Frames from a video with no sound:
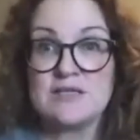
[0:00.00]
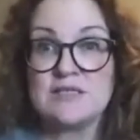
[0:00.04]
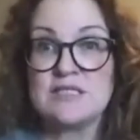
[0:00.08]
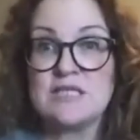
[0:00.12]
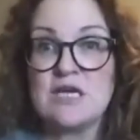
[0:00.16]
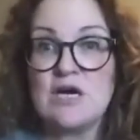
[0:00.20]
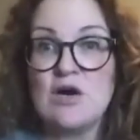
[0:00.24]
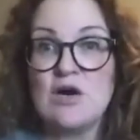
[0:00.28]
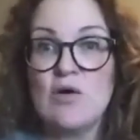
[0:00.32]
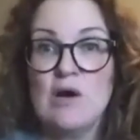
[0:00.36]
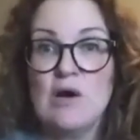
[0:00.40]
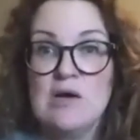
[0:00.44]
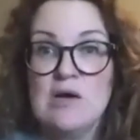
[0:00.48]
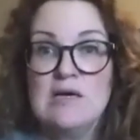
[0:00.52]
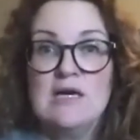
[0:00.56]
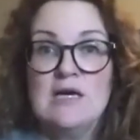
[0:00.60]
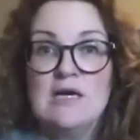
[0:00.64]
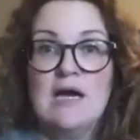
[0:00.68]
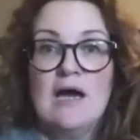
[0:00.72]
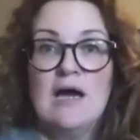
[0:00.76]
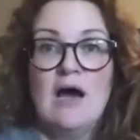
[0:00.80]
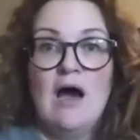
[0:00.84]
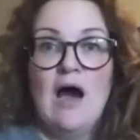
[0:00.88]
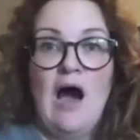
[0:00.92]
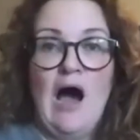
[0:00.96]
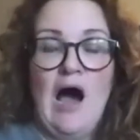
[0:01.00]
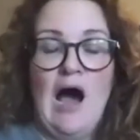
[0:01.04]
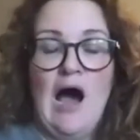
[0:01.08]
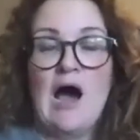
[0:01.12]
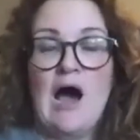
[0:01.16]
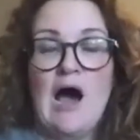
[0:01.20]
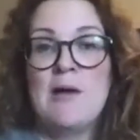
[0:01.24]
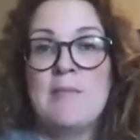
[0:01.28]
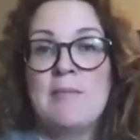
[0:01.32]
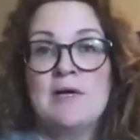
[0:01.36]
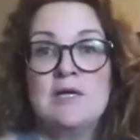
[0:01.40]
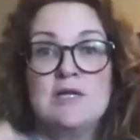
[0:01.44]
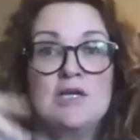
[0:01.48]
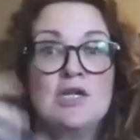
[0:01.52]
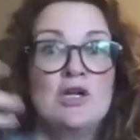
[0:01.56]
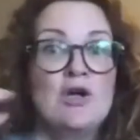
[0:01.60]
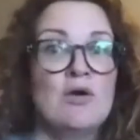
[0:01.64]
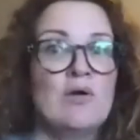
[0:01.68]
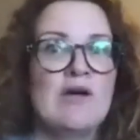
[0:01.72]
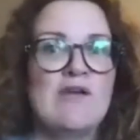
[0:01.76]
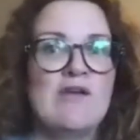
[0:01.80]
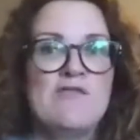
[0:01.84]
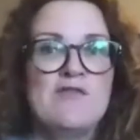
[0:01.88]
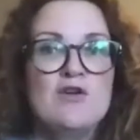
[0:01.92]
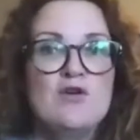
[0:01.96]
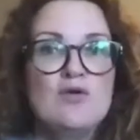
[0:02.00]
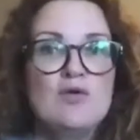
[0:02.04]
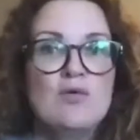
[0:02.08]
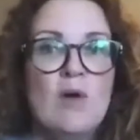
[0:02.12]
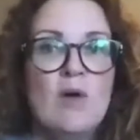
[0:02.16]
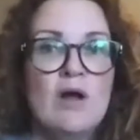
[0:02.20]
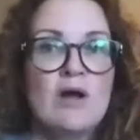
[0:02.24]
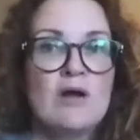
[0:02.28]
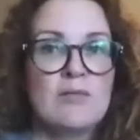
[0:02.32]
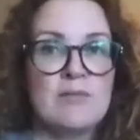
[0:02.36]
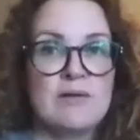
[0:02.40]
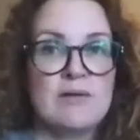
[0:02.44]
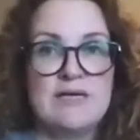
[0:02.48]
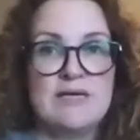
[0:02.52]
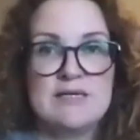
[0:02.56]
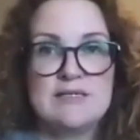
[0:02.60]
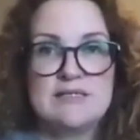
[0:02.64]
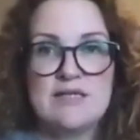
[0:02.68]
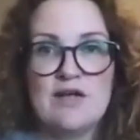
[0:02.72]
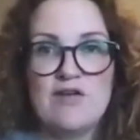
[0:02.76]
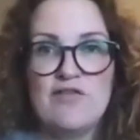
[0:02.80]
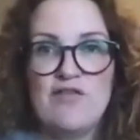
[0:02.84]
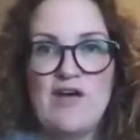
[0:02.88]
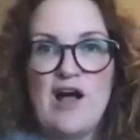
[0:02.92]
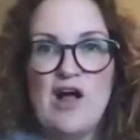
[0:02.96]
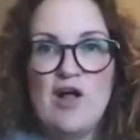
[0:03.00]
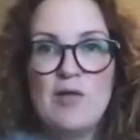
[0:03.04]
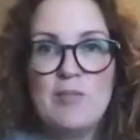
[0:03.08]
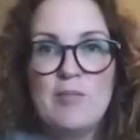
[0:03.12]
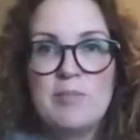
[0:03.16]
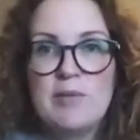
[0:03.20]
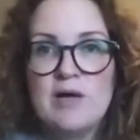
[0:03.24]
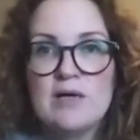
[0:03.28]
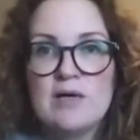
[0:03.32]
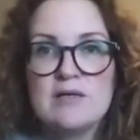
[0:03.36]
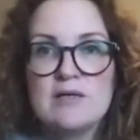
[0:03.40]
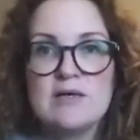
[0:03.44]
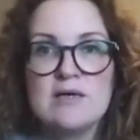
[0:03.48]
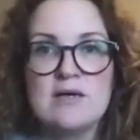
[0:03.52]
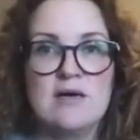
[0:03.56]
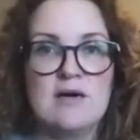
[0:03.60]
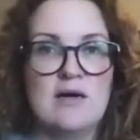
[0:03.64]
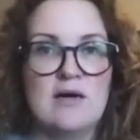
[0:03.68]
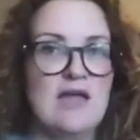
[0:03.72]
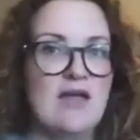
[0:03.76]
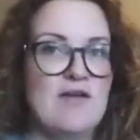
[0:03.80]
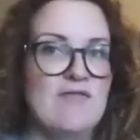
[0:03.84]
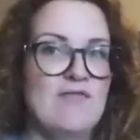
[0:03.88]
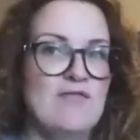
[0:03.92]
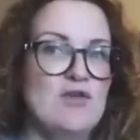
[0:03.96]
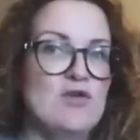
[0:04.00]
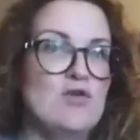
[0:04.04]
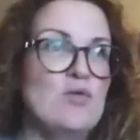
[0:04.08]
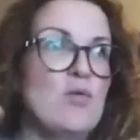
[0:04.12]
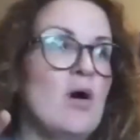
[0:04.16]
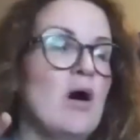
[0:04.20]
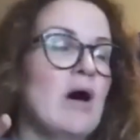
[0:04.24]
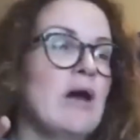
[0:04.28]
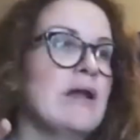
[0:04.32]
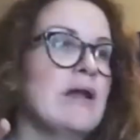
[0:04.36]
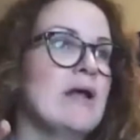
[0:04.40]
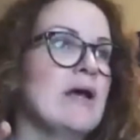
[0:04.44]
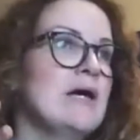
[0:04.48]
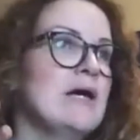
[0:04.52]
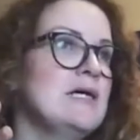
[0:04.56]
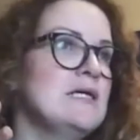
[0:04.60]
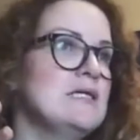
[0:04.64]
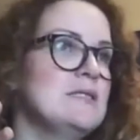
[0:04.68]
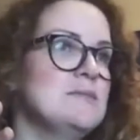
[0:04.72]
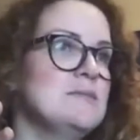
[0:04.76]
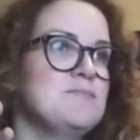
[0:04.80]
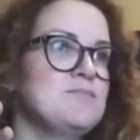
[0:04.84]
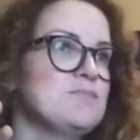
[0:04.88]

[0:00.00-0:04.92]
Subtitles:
So, if you want to read a self help book, if you want to,